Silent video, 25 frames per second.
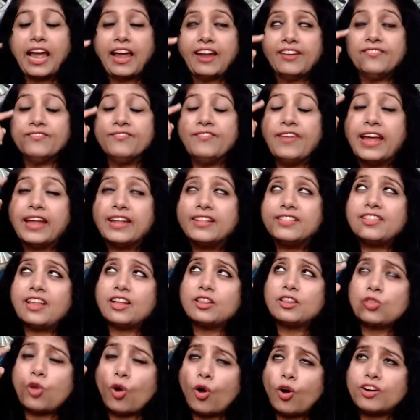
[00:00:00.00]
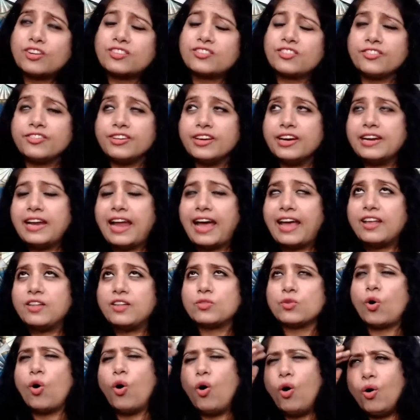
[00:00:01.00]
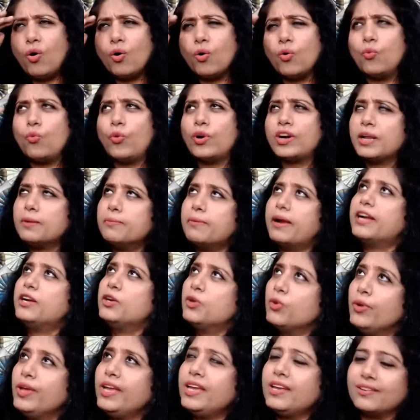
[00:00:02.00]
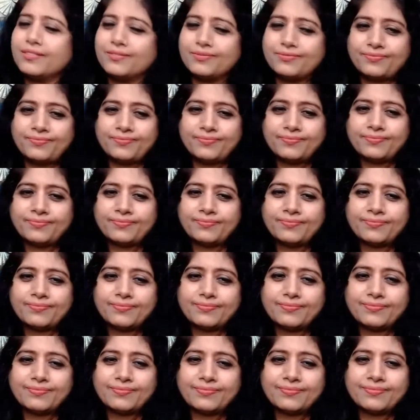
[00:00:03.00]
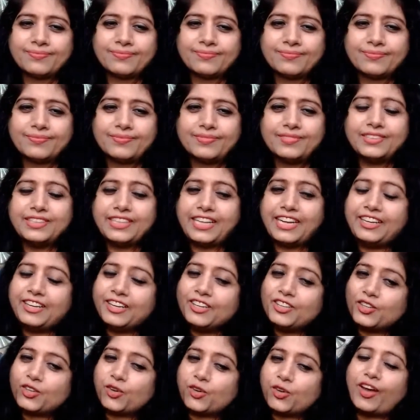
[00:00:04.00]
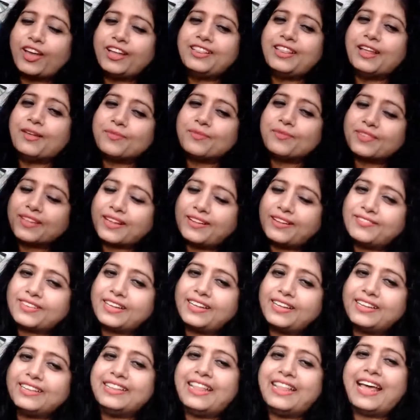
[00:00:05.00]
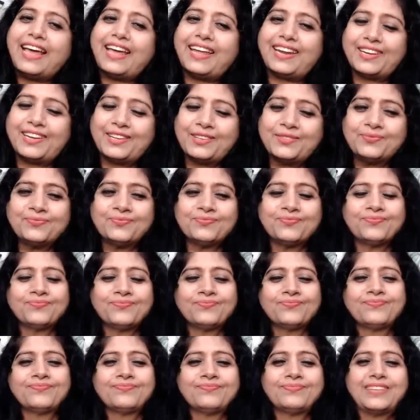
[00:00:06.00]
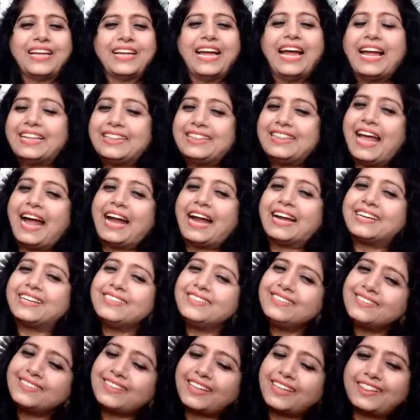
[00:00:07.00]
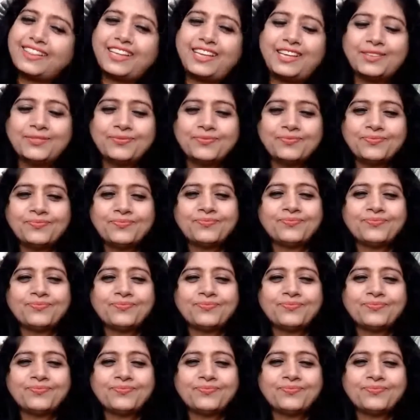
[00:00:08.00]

And then the thoughts realize, oh, what am I doing? They destroy themselves there. And that is sati.